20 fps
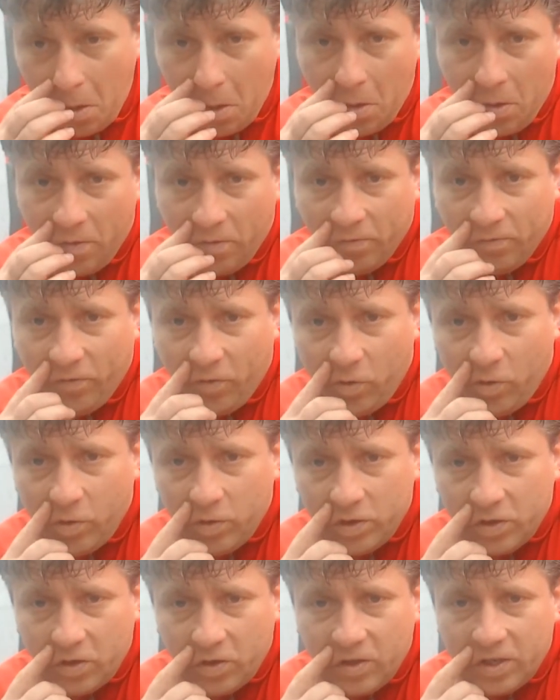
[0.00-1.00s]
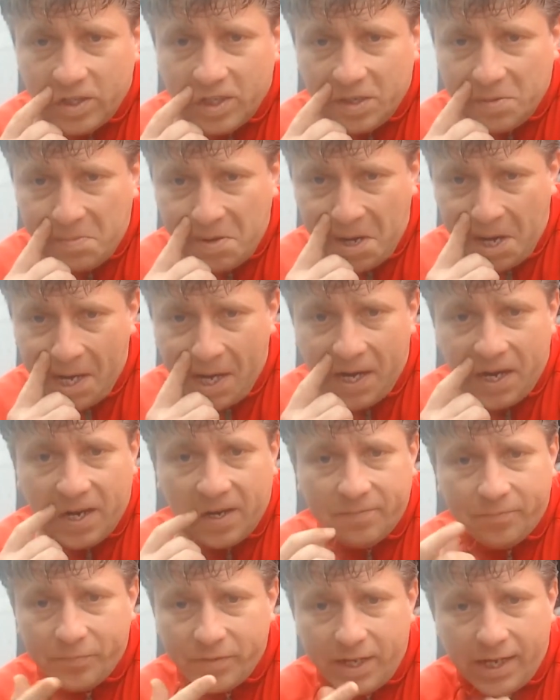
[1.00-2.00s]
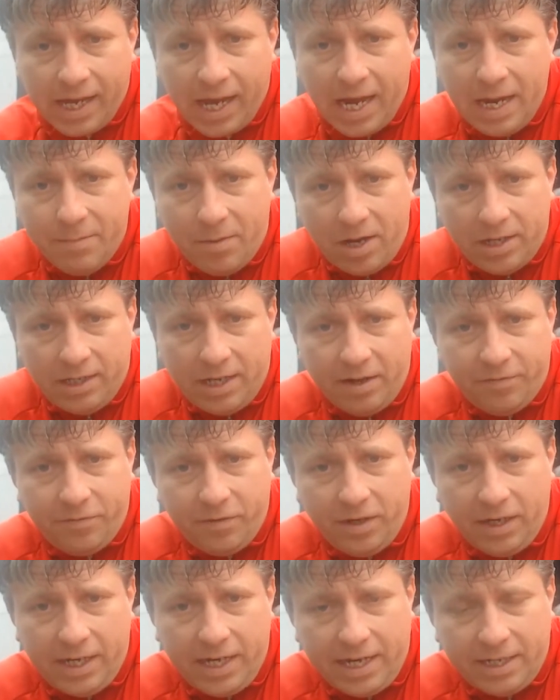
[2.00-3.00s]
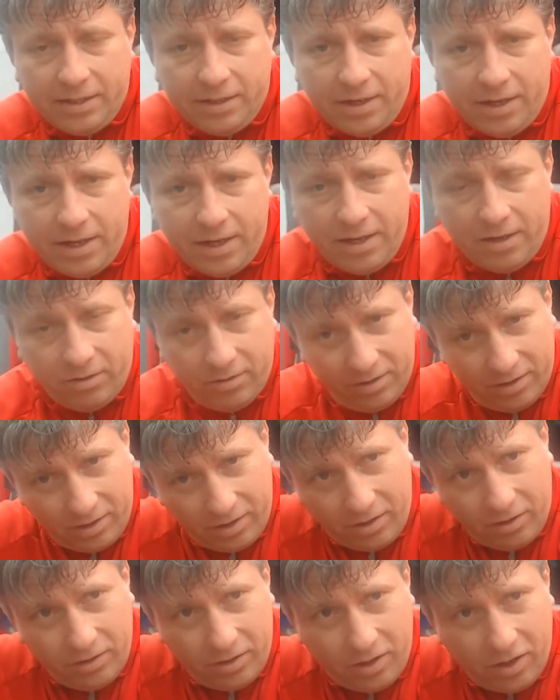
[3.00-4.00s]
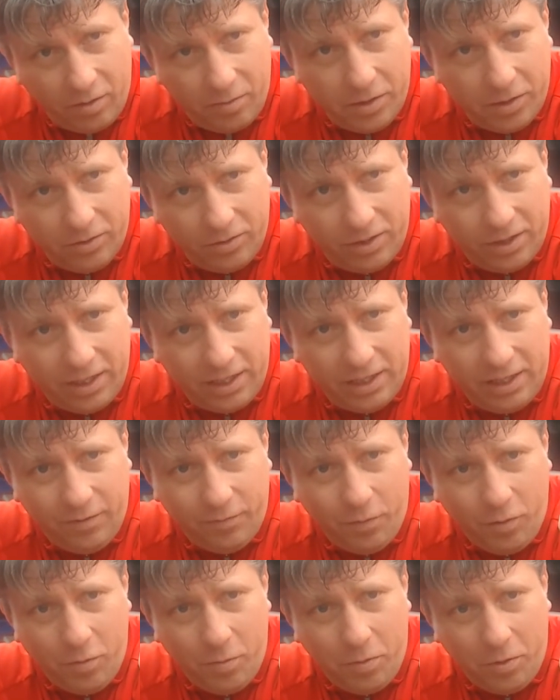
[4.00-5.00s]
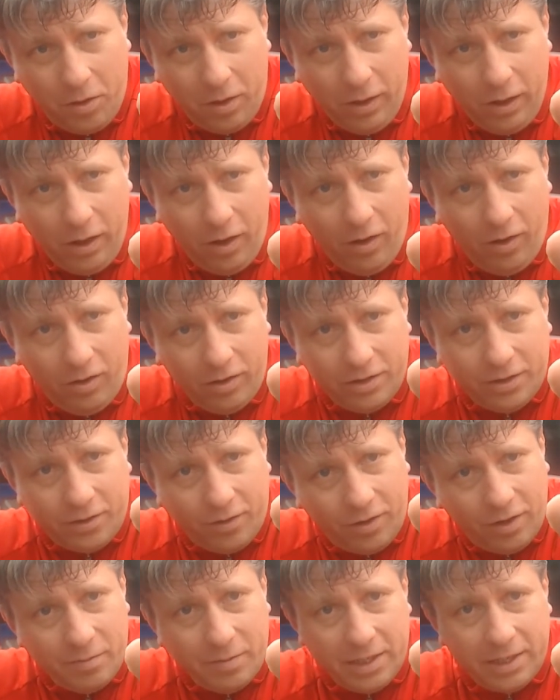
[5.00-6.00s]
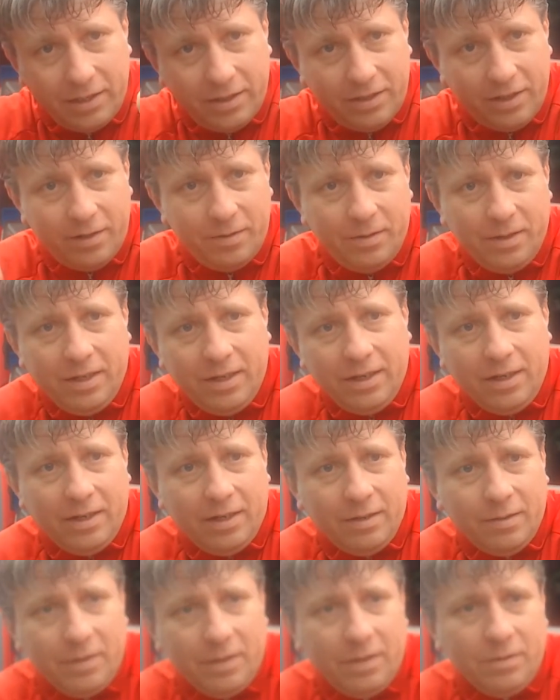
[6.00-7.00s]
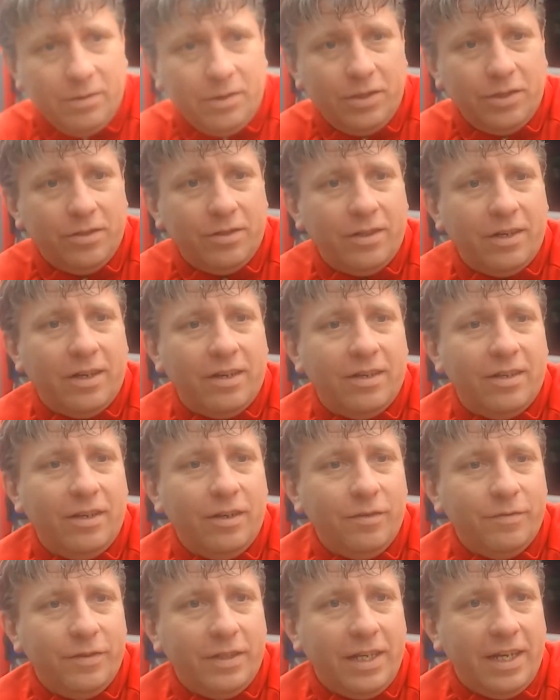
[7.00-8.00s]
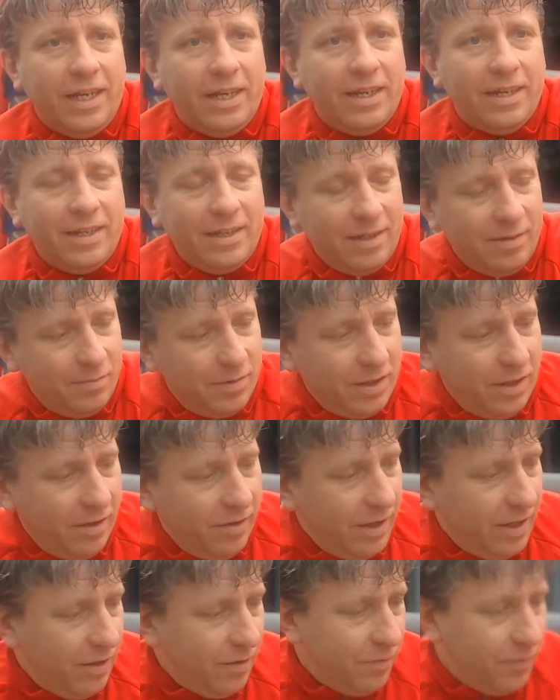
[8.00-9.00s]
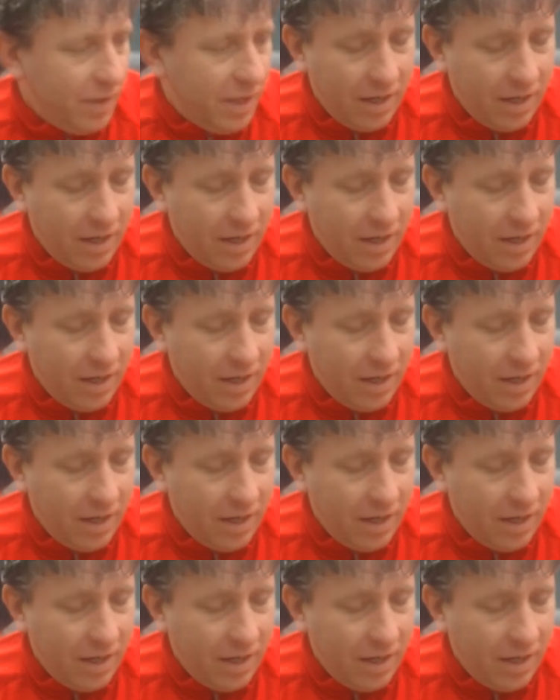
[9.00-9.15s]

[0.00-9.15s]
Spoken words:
For Soccer Simulator, a game I definitely had on the Commodore 64. Put a lot of time into when I was younger. Loved it, absolutely loved it.